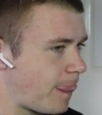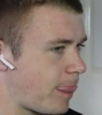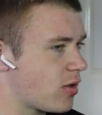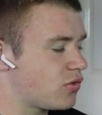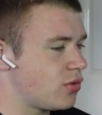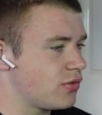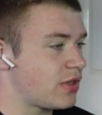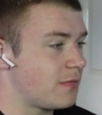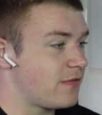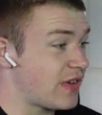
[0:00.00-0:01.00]
So
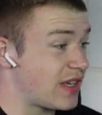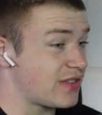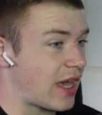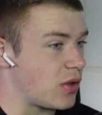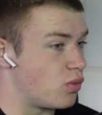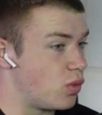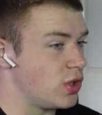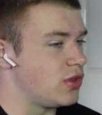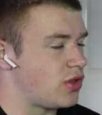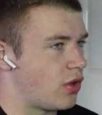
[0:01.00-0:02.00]
some things that I
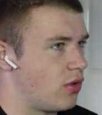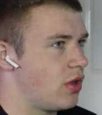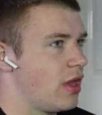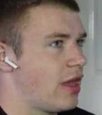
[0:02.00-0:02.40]
wouldn't do